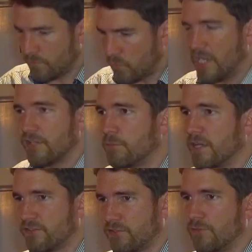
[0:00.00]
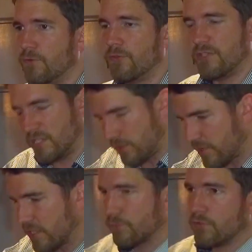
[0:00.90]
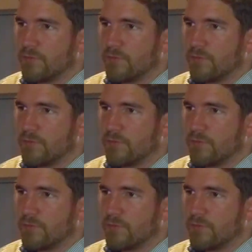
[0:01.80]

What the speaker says: wireless mics and so forth, and you can go down the route.